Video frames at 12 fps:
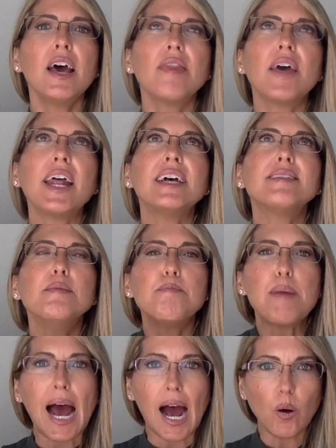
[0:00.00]
that has
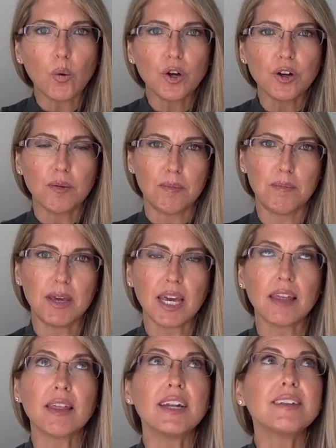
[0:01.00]
empowered
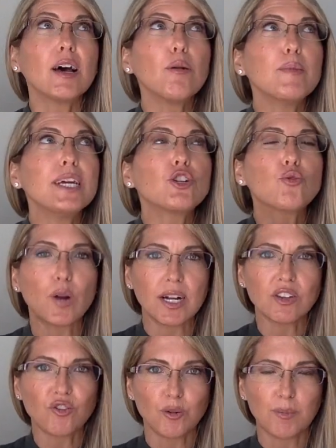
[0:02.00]
me, that has helped me
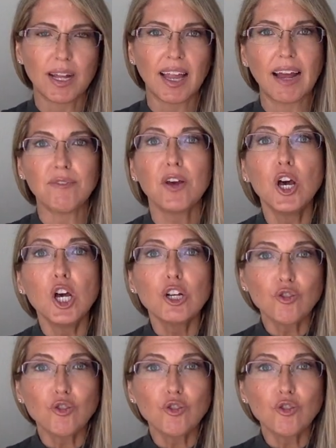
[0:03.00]
transform my life.